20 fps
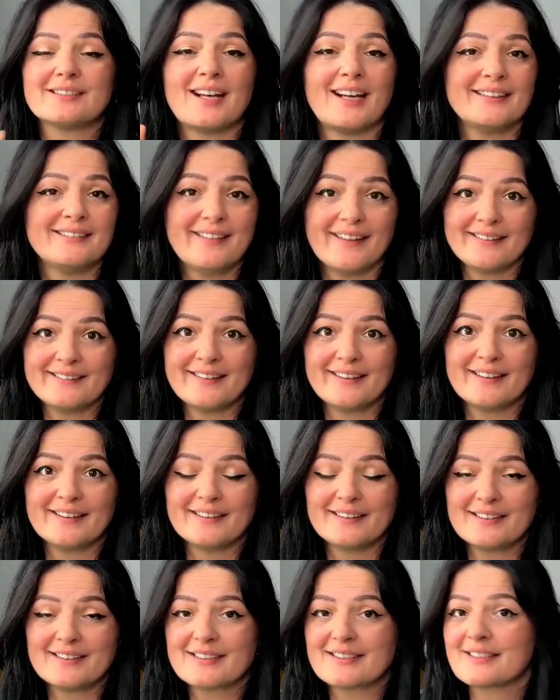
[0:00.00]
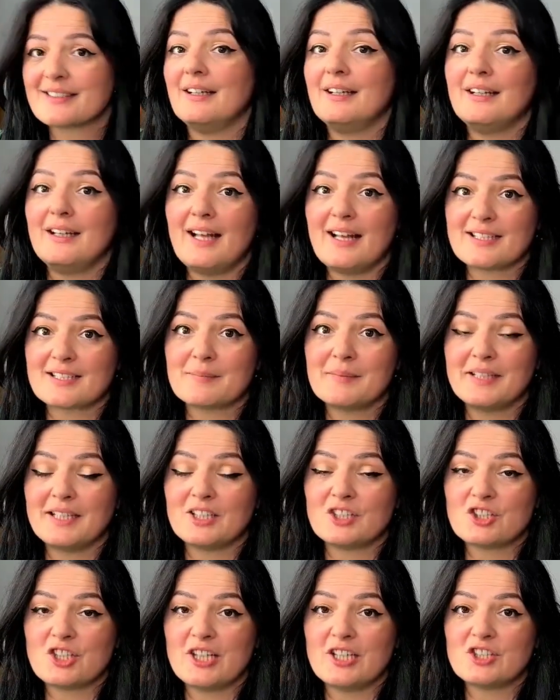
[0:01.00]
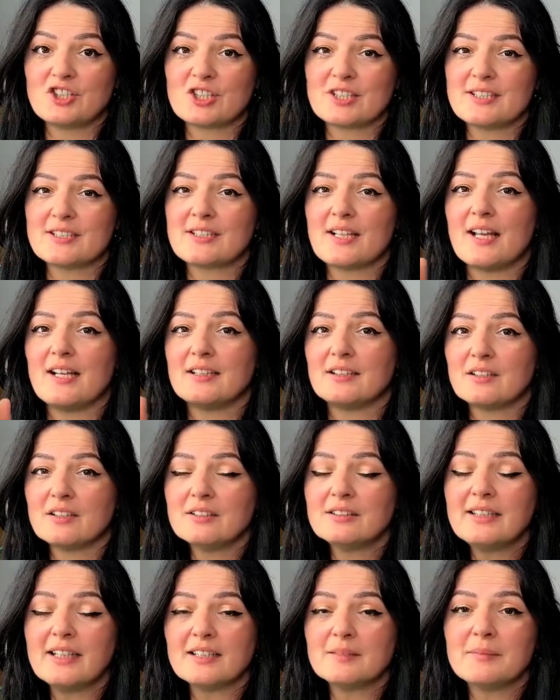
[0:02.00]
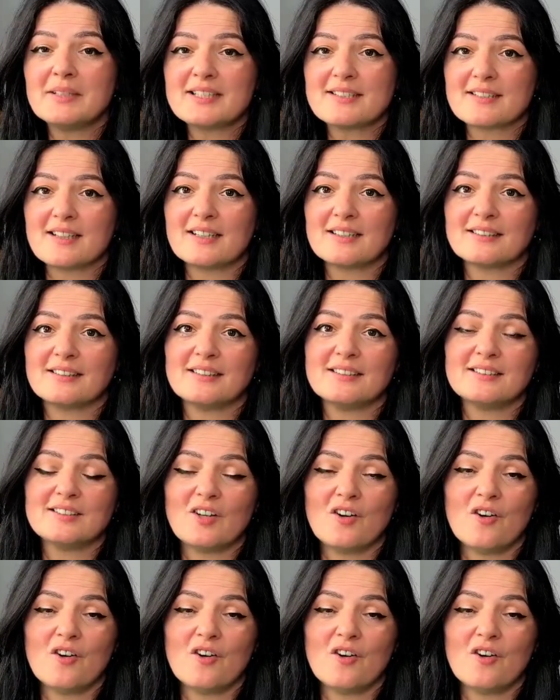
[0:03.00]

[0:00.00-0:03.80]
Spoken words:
Tight deadlines, last minute changes, and don't get me started